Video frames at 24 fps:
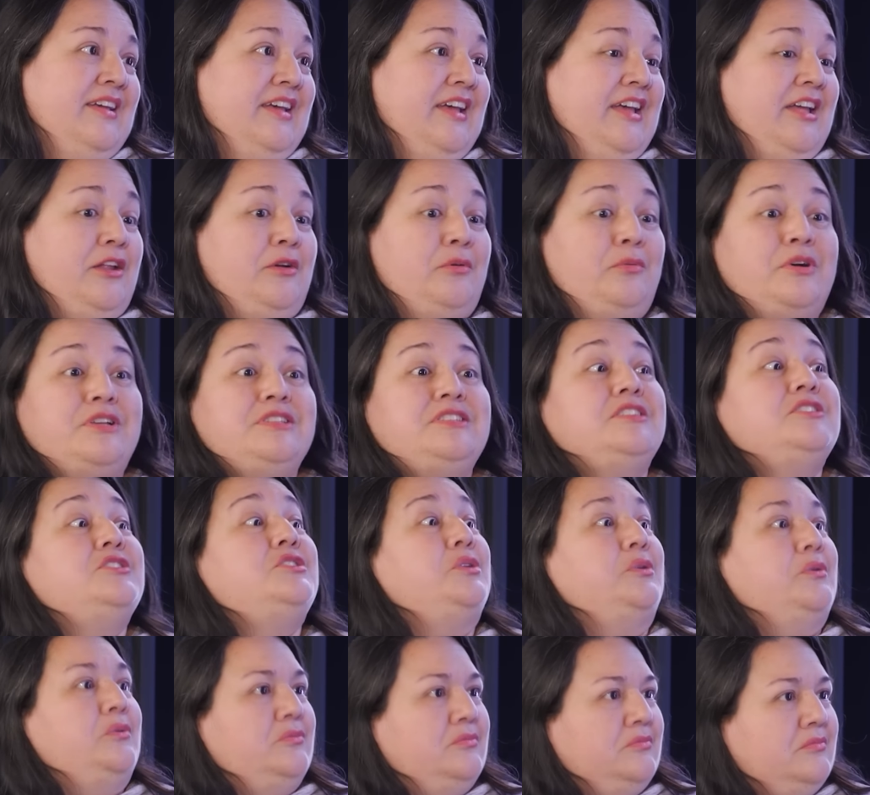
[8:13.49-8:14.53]
And it wasn't
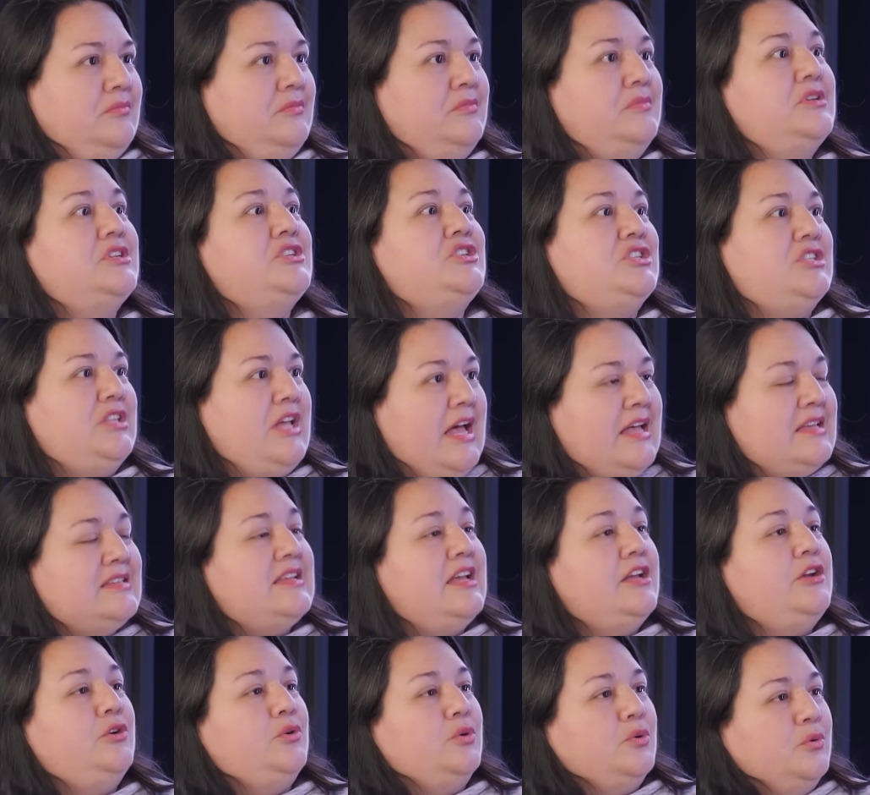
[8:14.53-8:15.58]
until much as
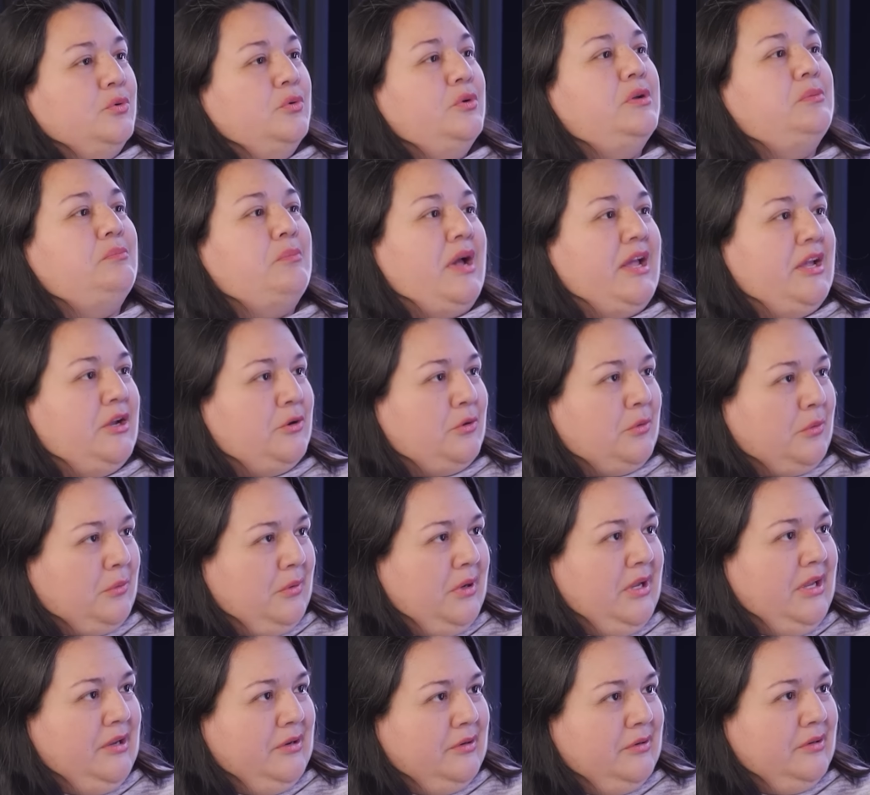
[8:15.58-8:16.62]
I grew in my
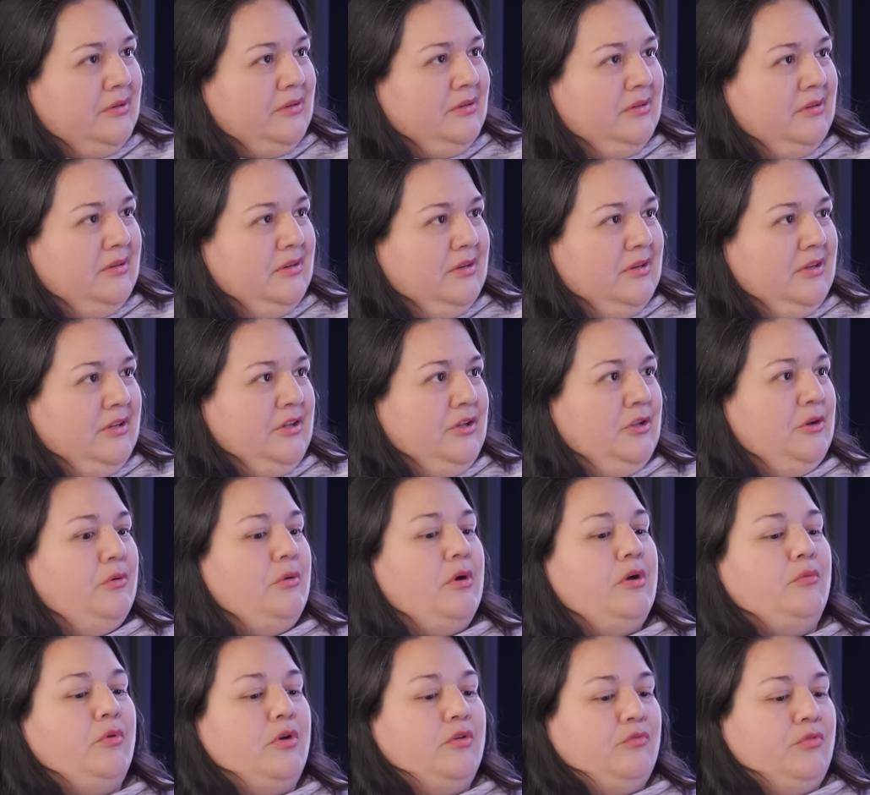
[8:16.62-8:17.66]
career,
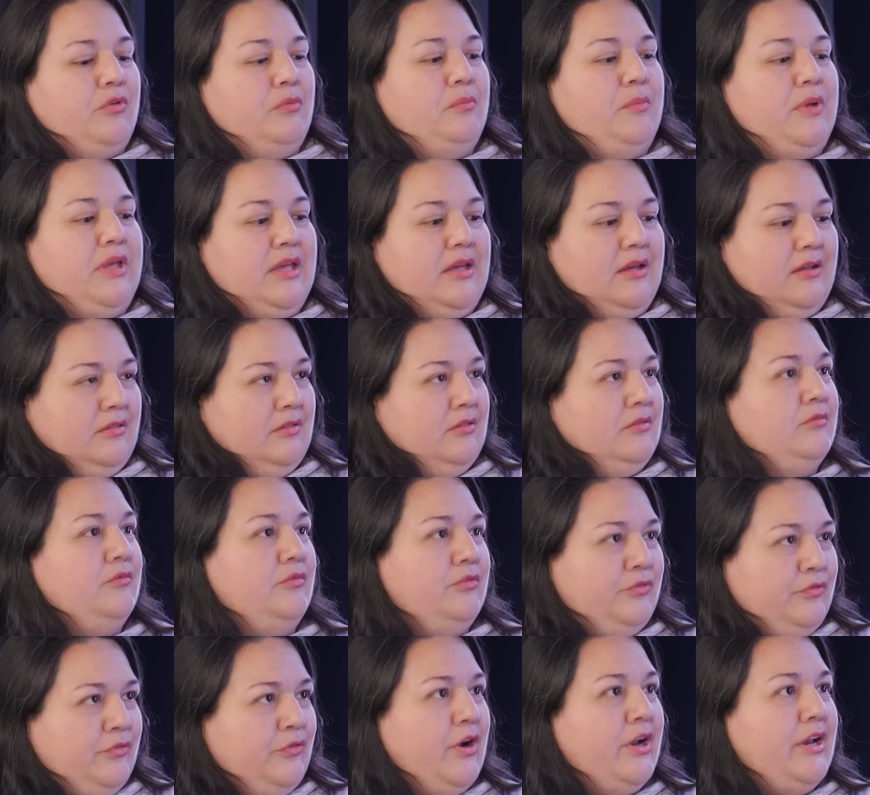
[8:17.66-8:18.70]
I went from being
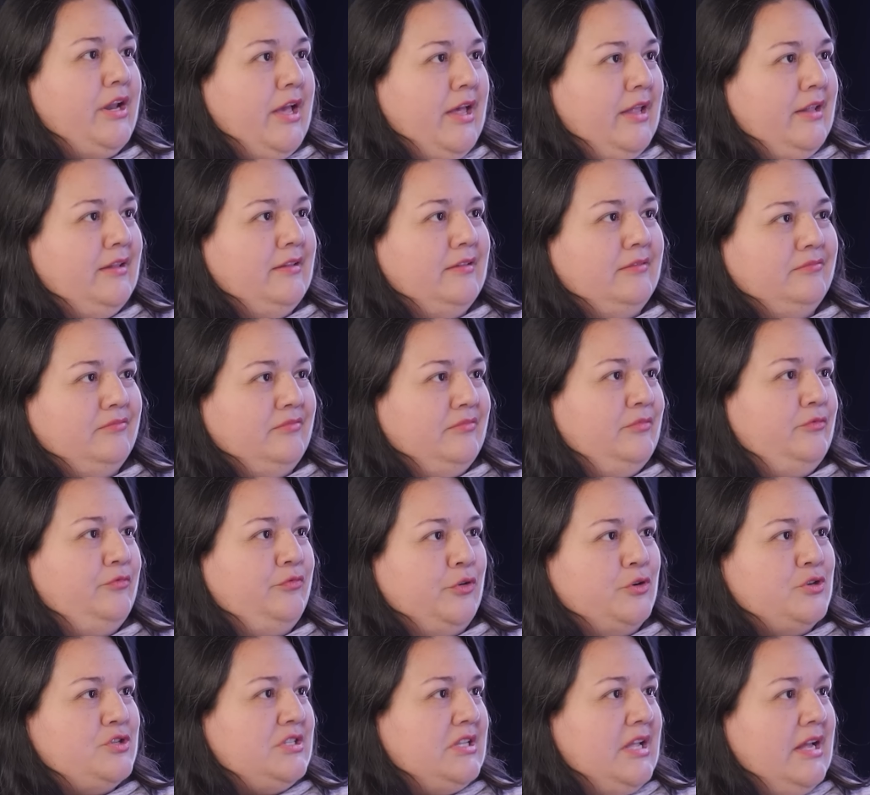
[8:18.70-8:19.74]
front end,
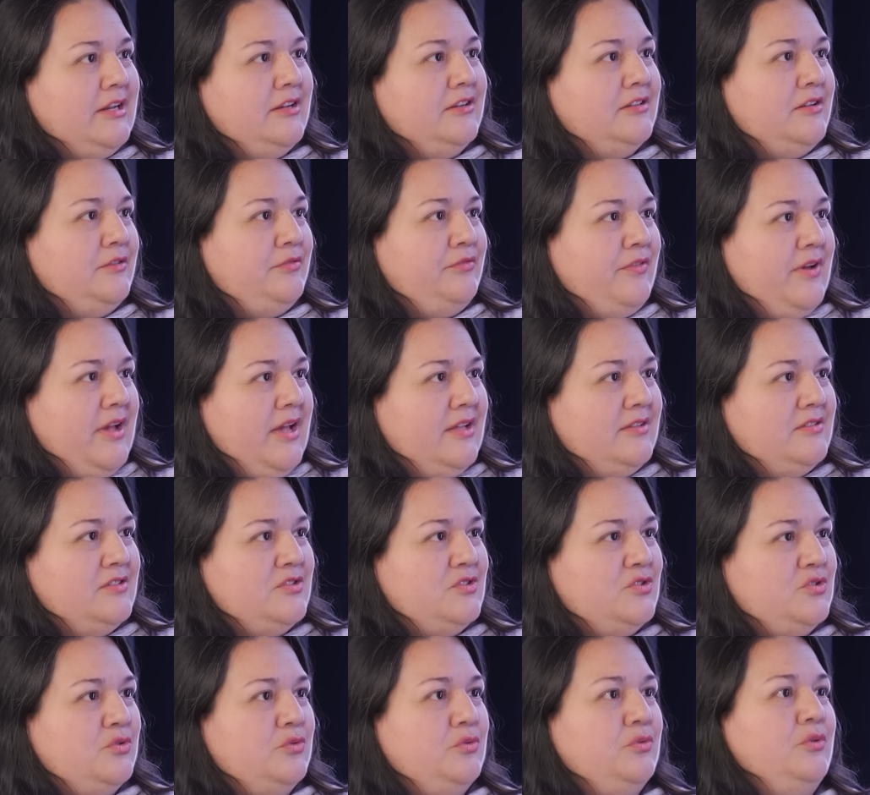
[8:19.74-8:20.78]
first line of
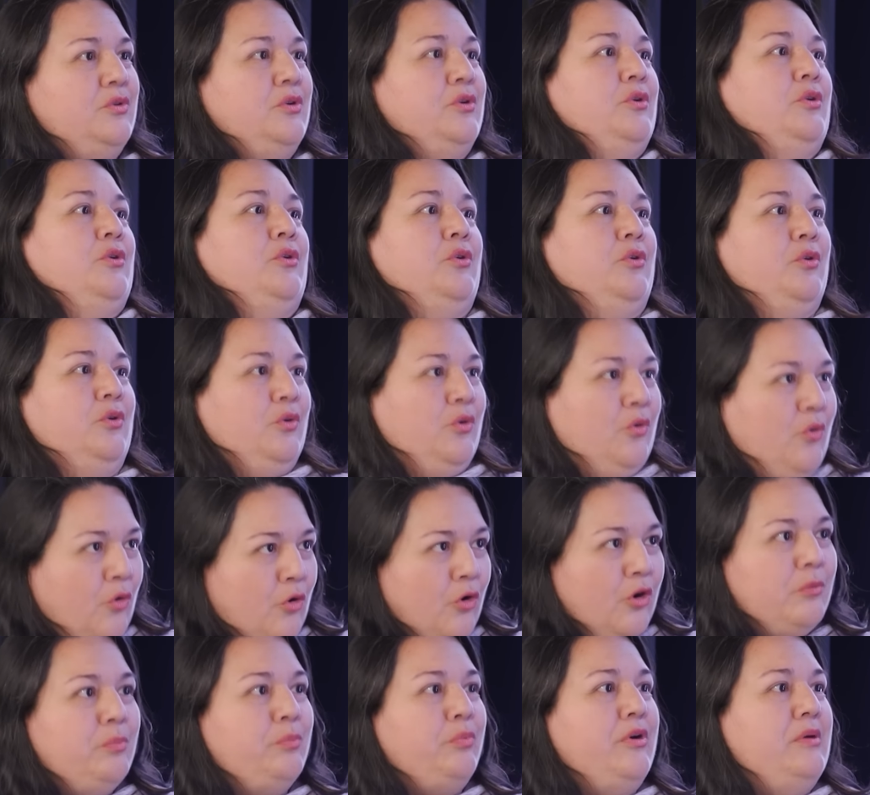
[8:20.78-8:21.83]
defense to
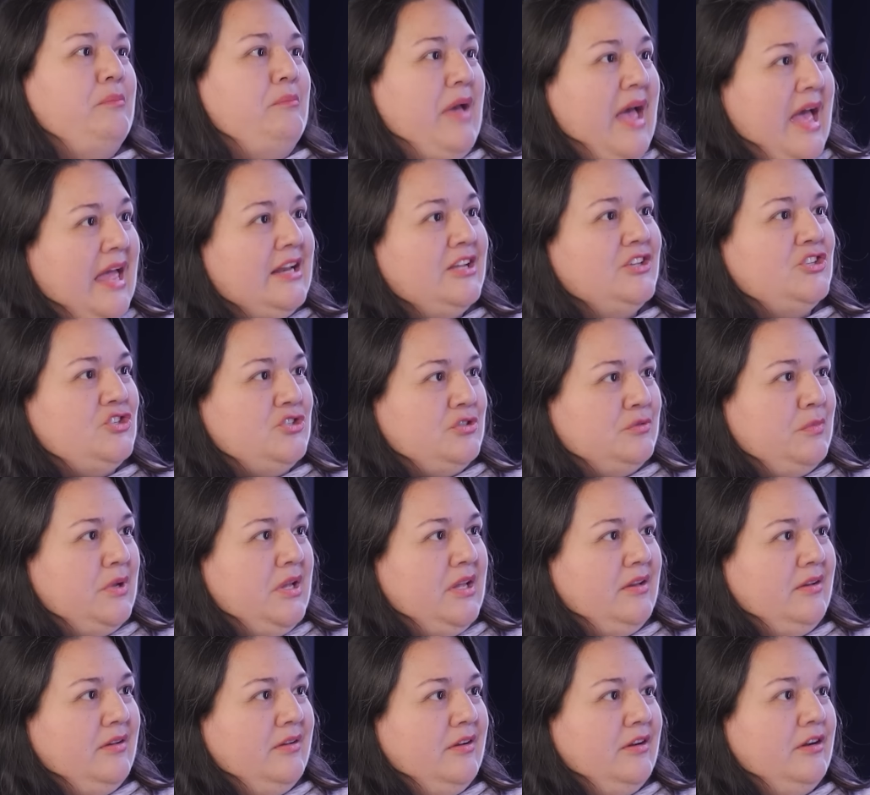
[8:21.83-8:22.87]
corporate
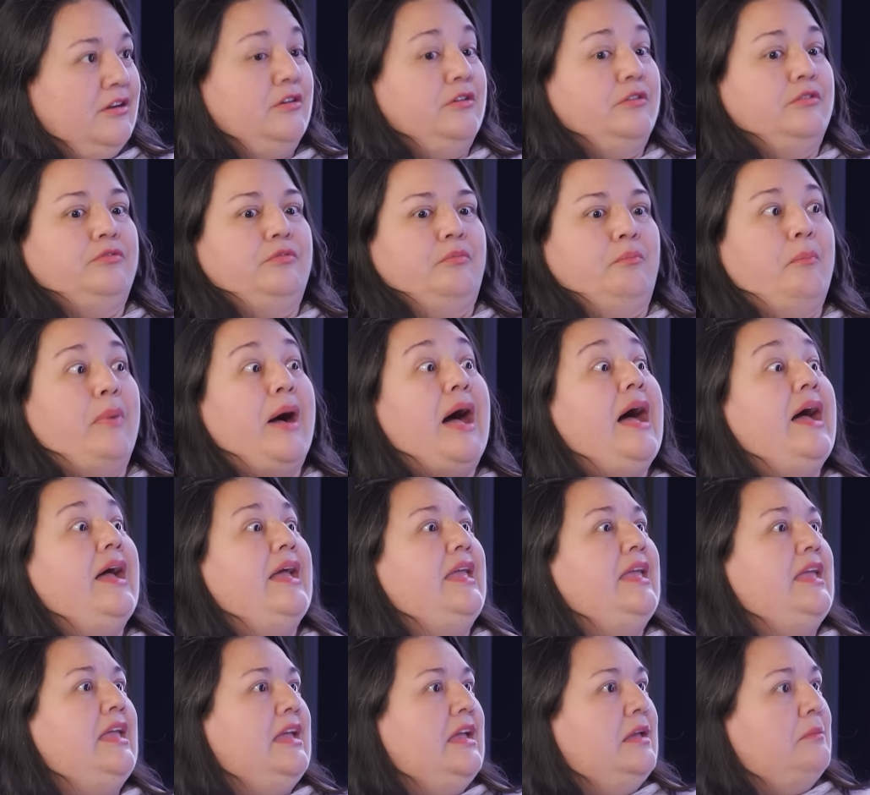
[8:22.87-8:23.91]
management of
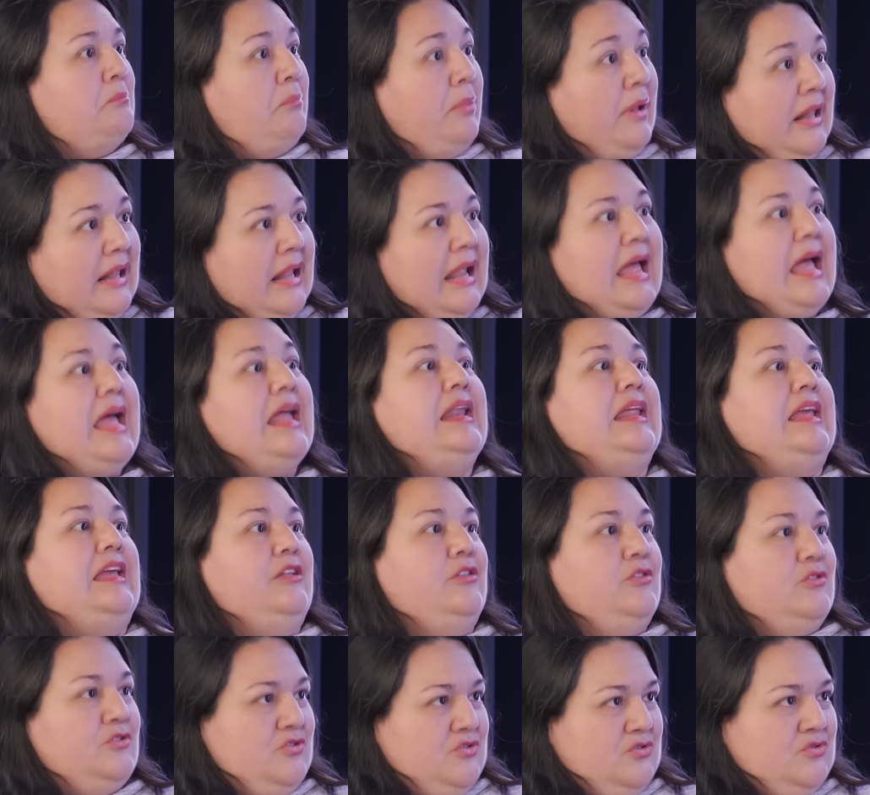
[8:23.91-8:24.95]
buying and
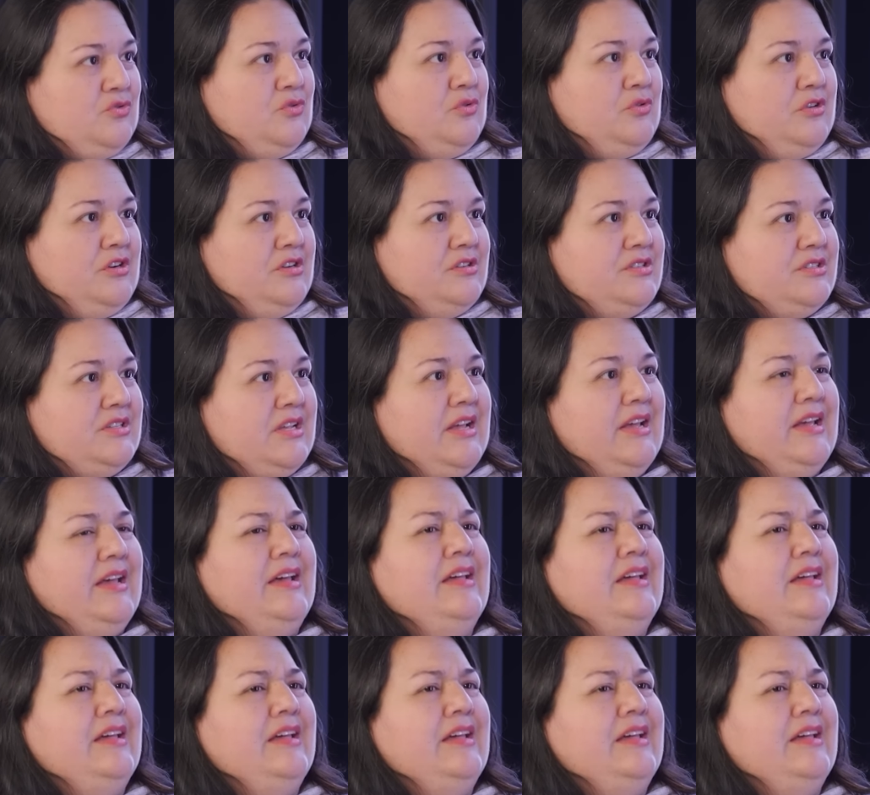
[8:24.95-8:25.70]
planning the stores.